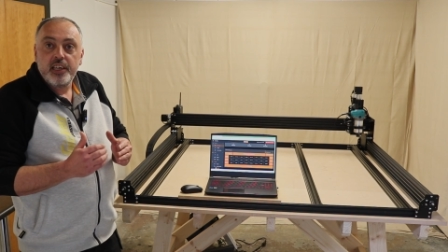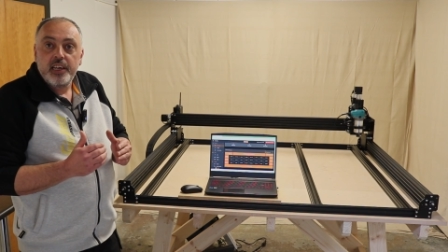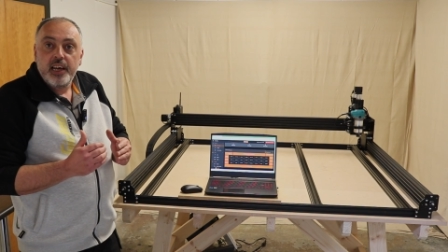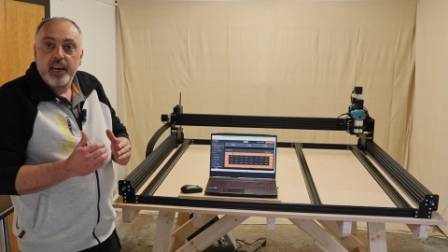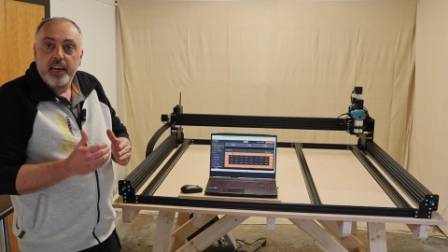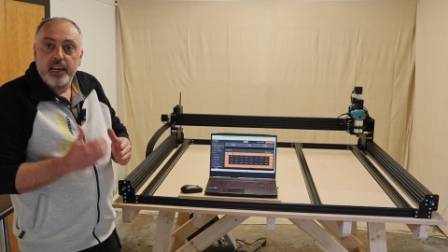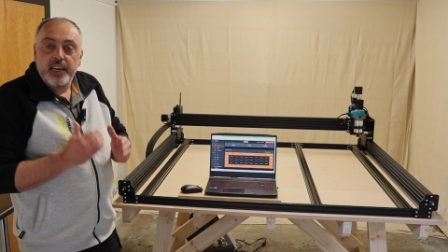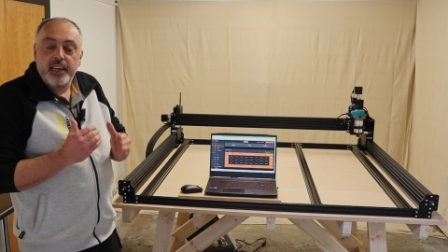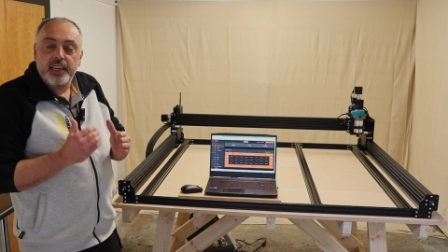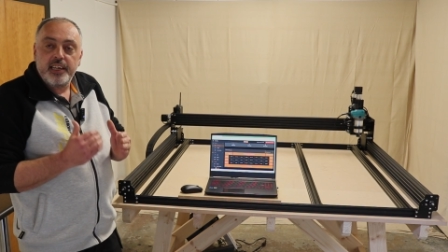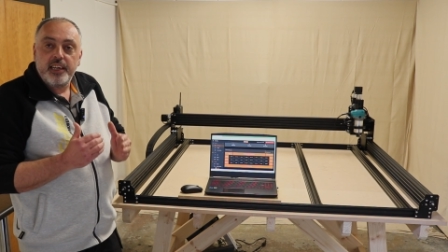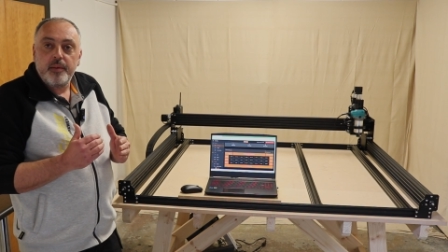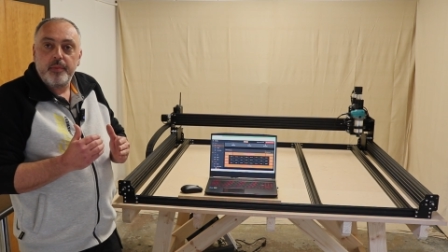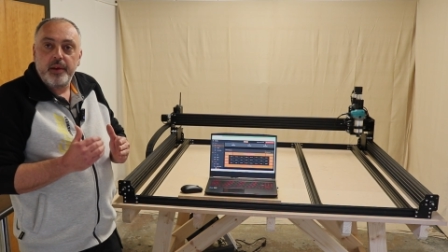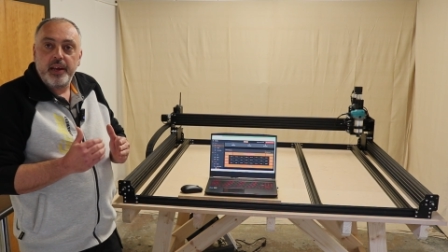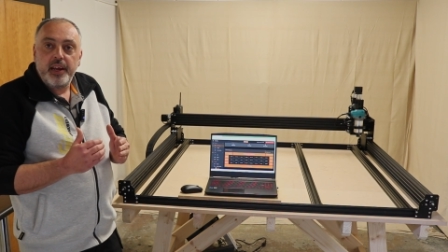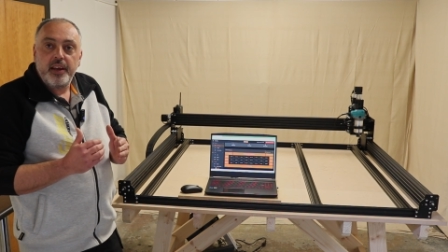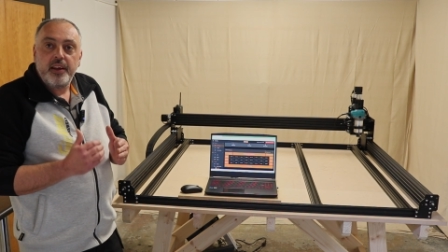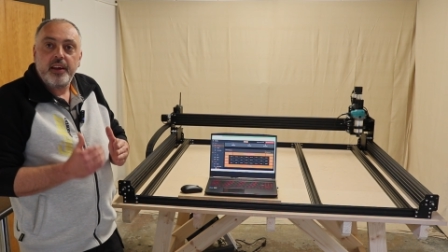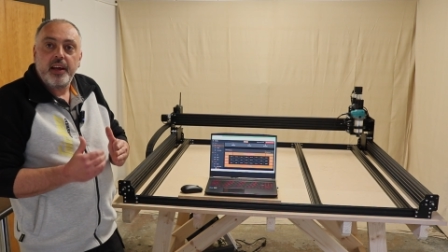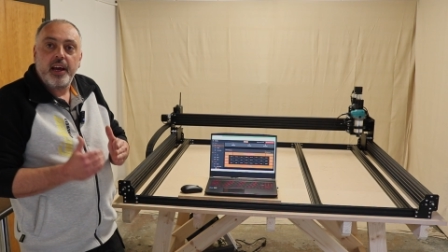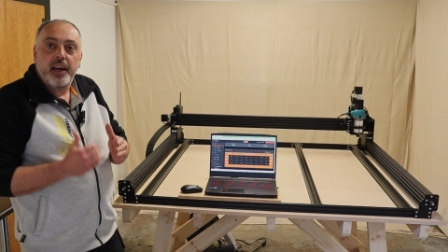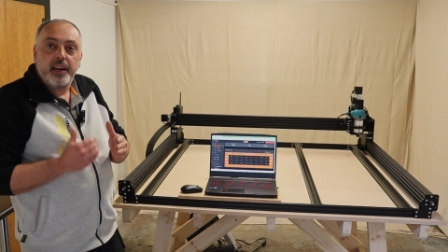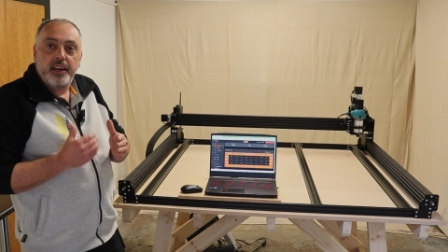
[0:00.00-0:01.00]
a little
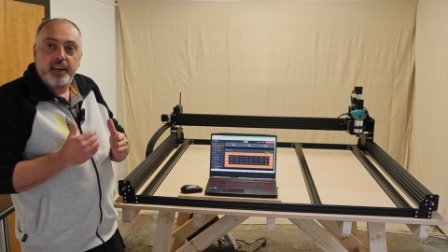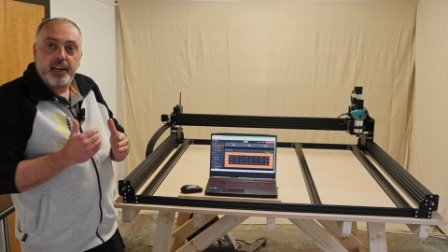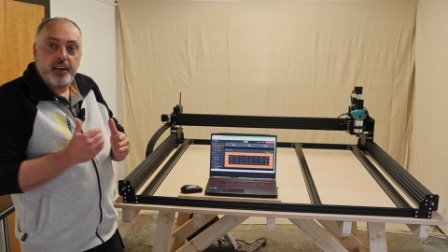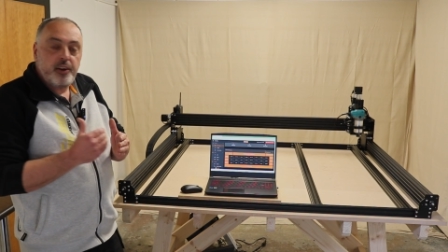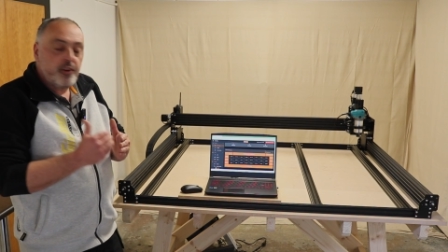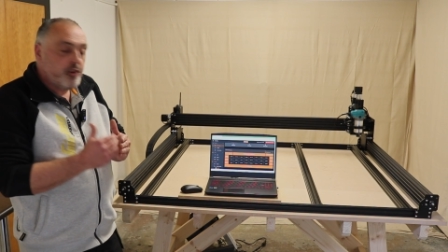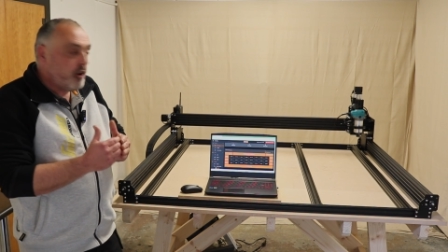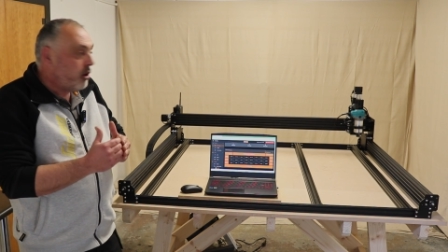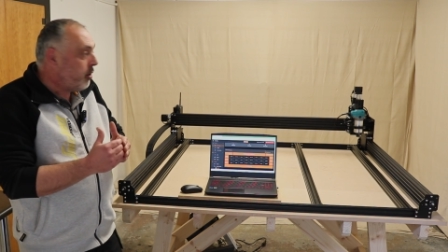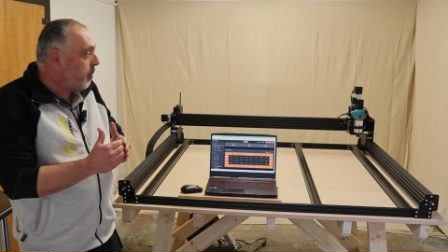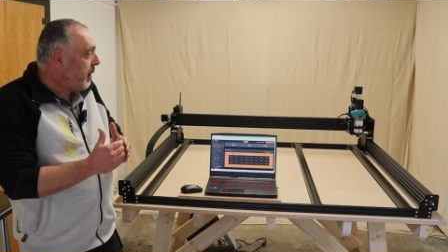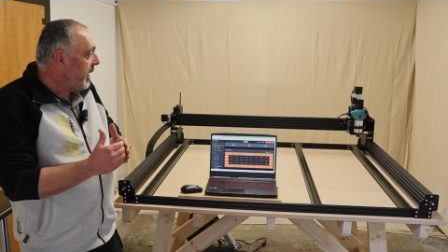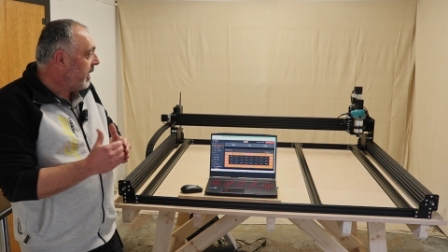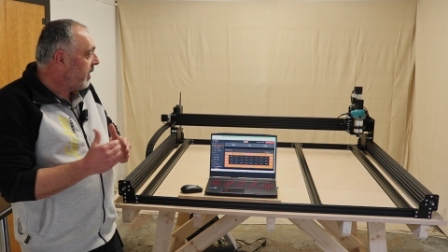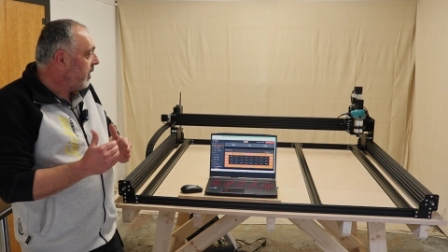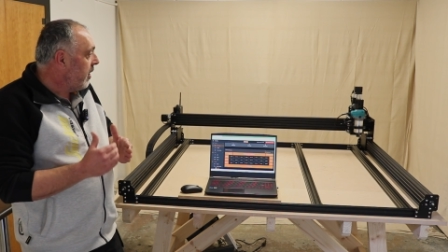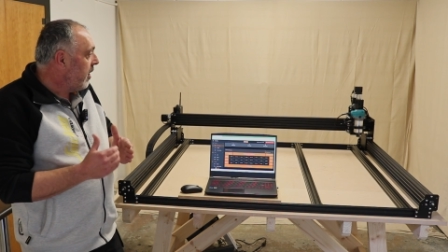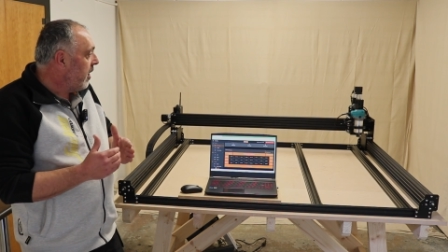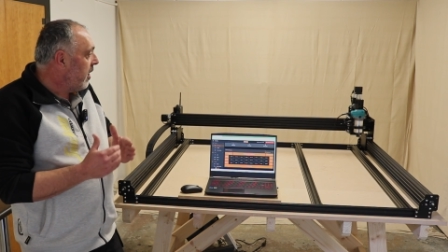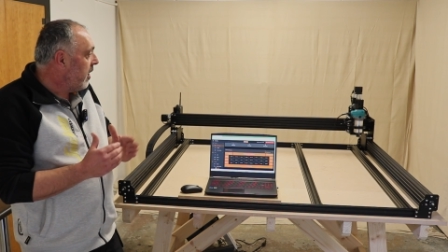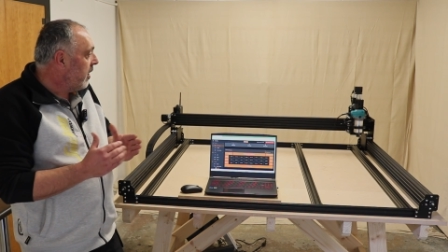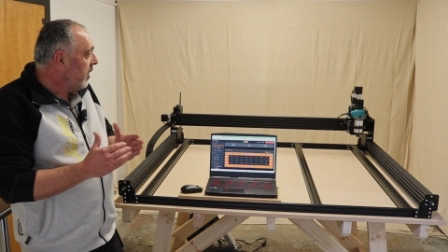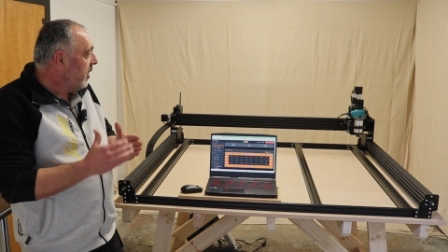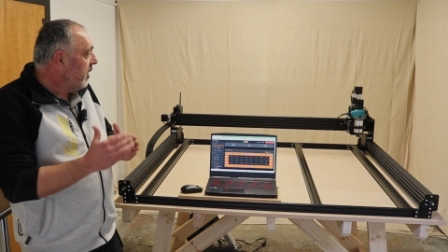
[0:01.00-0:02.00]
bit and then go back
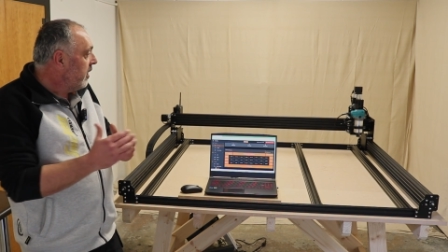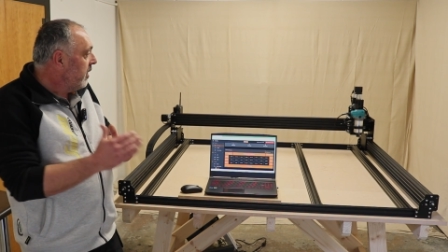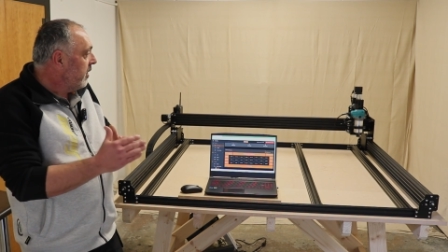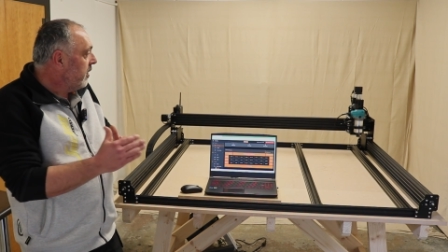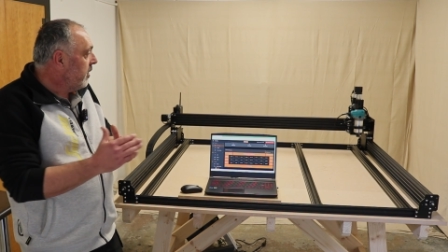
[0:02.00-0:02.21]
on